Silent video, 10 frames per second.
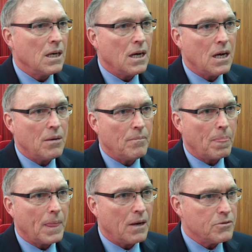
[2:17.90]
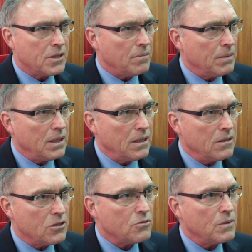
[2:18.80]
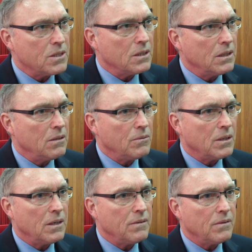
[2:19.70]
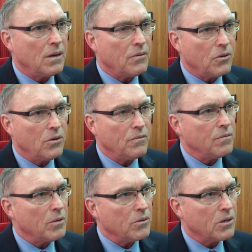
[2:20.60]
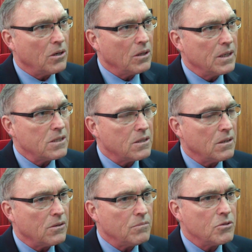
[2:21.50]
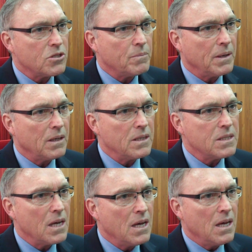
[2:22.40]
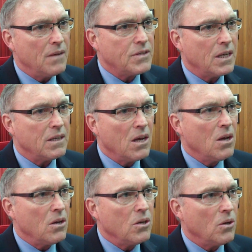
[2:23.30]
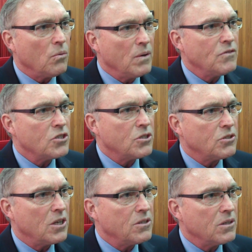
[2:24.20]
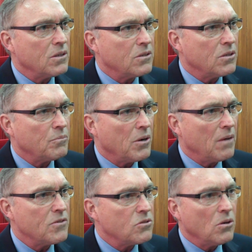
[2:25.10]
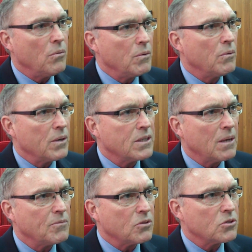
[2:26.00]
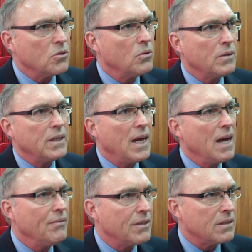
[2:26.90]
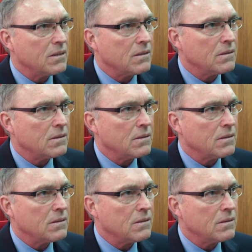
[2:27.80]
I was at a meeting just recently when I've heard from other colleagues in other municipalities have said, you know, we just said to the province, no, we won't accept the school, and they haven't.